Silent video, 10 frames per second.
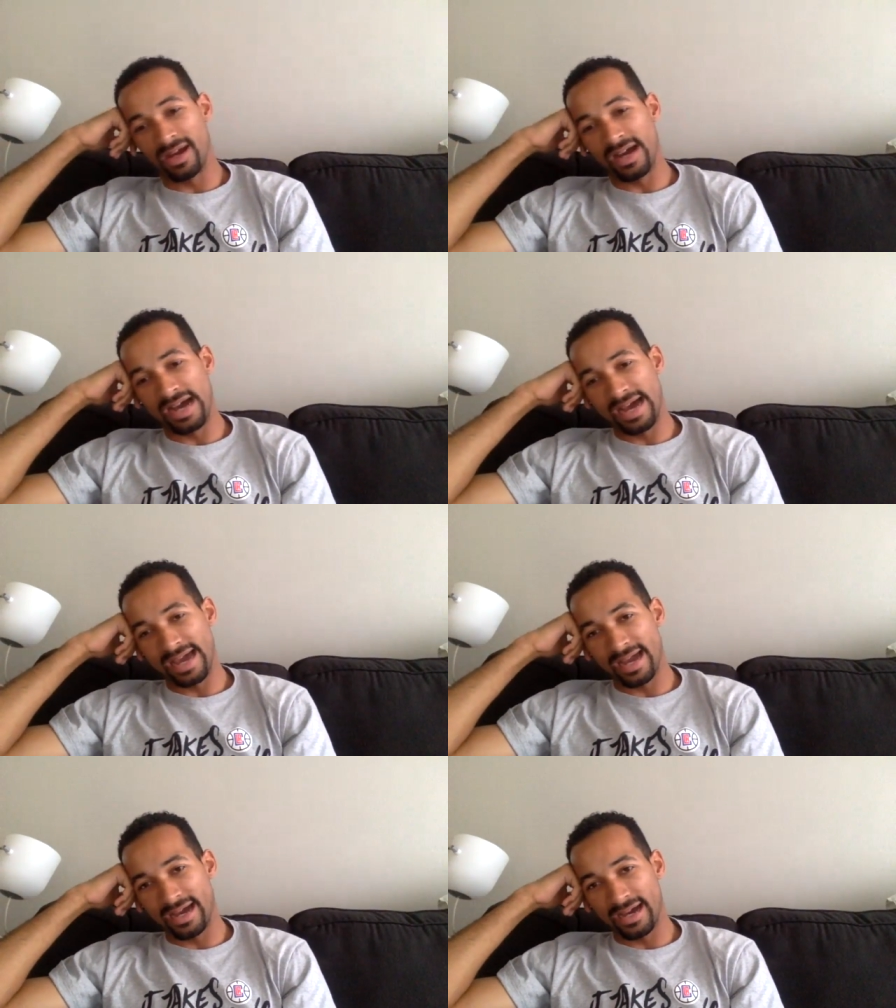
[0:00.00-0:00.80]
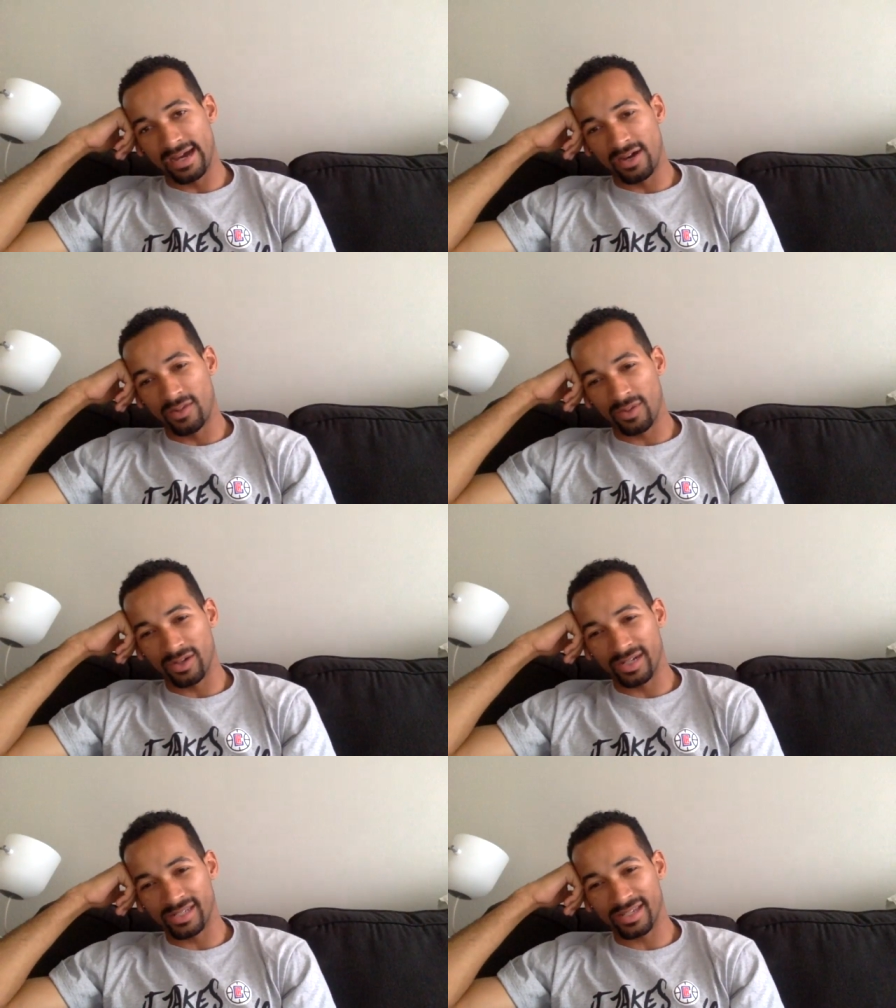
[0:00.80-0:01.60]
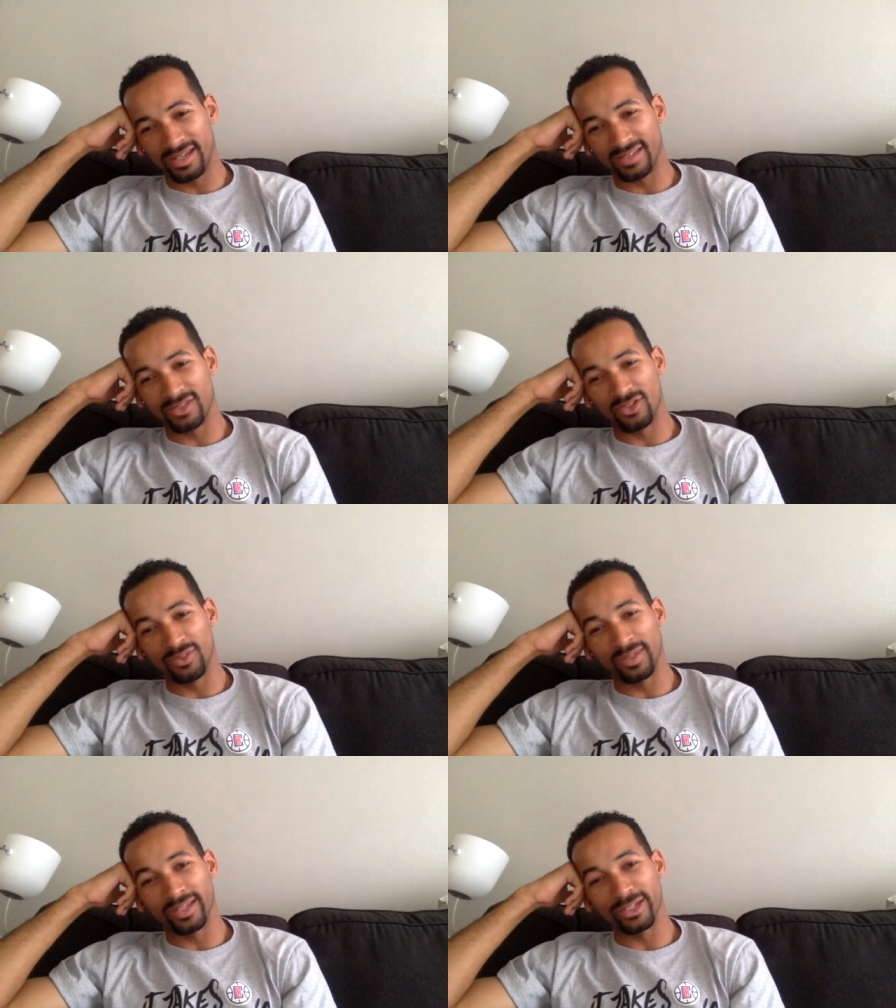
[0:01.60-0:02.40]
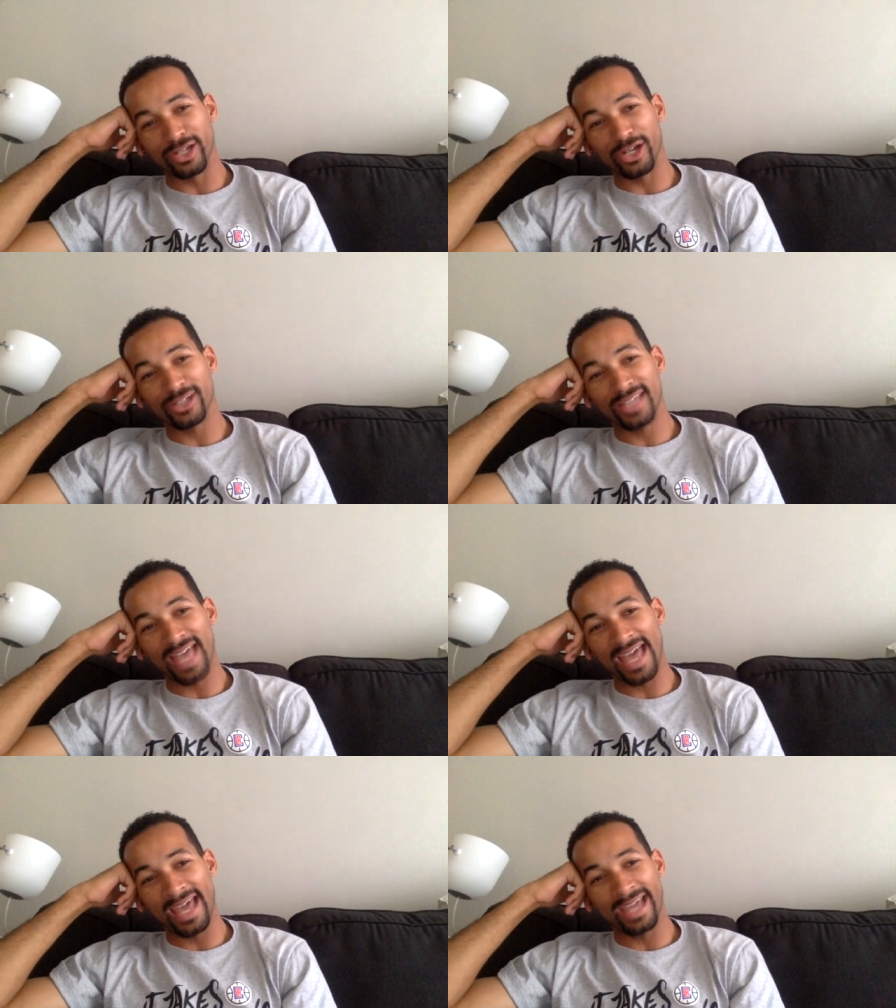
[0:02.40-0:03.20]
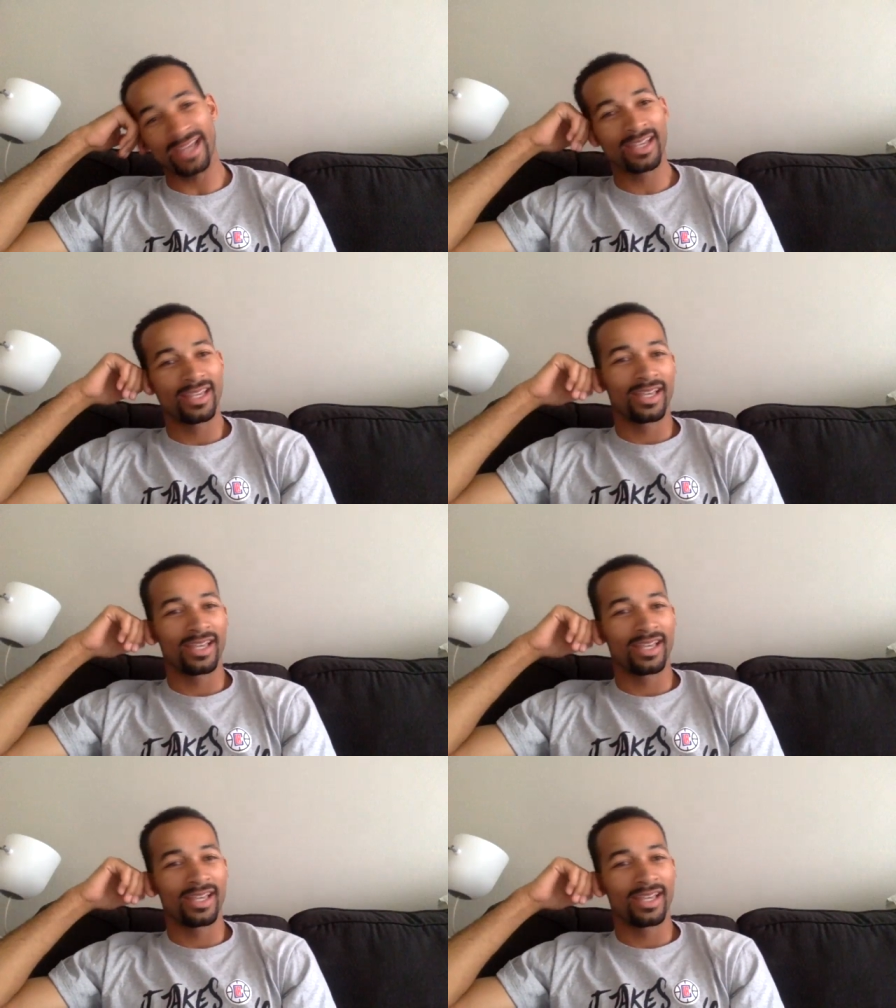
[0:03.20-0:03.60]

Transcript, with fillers: My uh, homegirl Jessica is doing me dirty.